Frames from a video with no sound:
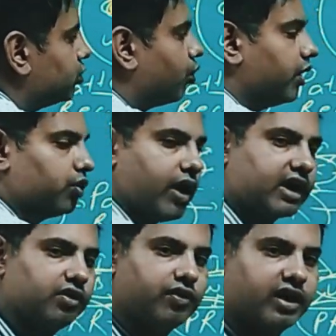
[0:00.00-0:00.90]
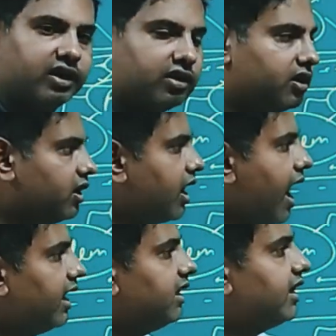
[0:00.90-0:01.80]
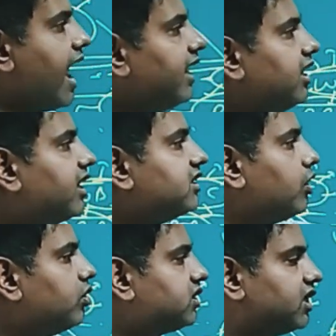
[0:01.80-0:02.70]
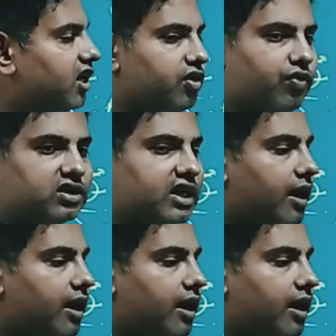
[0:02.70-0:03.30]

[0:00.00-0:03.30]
is going to activate, and in that intracellular signaling, what's